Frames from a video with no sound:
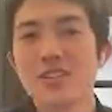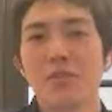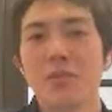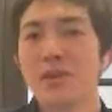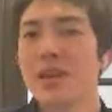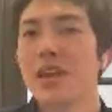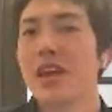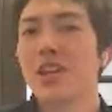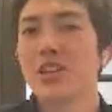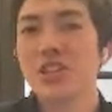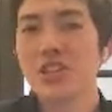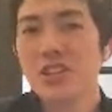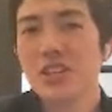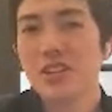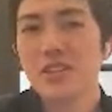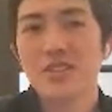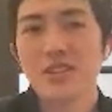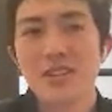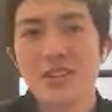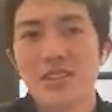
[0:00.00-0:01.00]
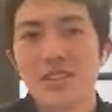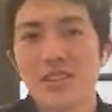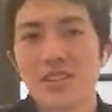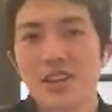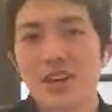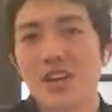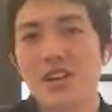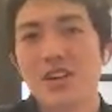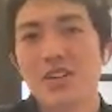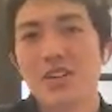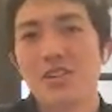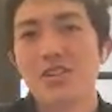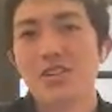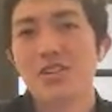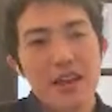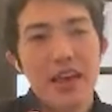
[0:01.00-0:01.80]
From an engineering challenge,